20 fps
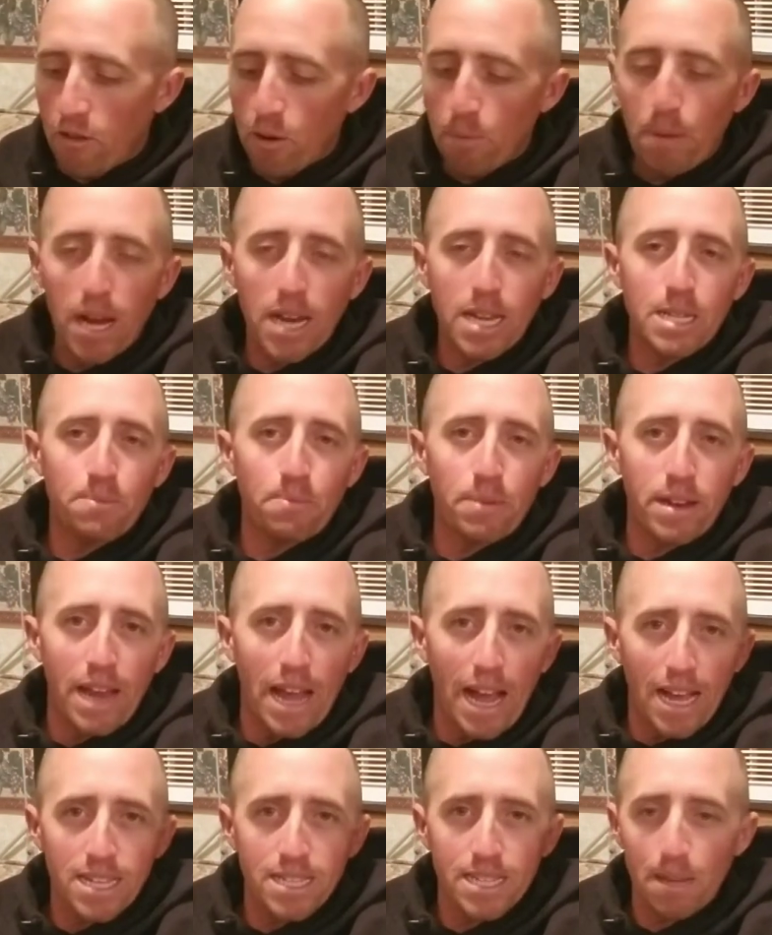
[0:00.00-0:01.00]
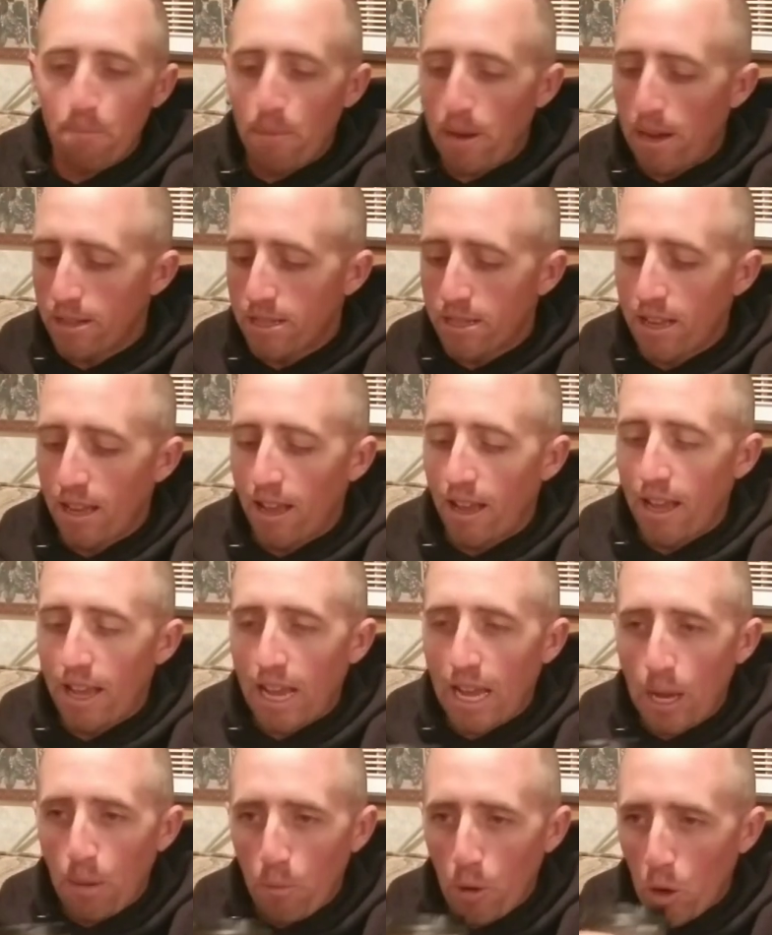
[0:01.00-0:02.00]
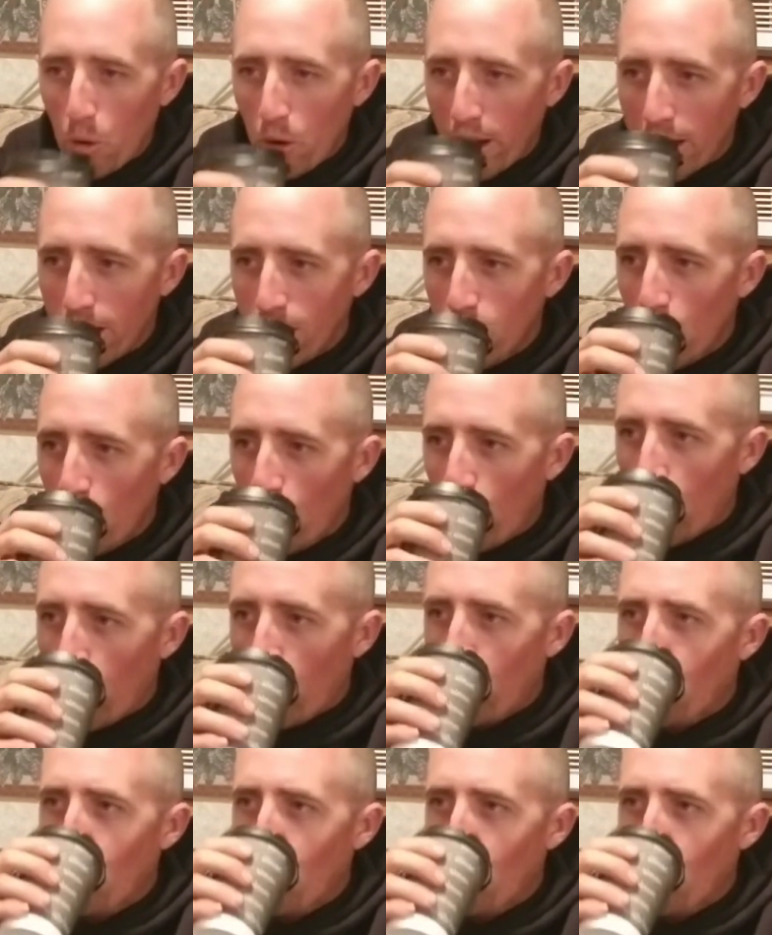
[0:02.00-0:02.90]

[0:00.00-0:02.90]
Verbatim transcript: Everybody's been asking about the emu eggs.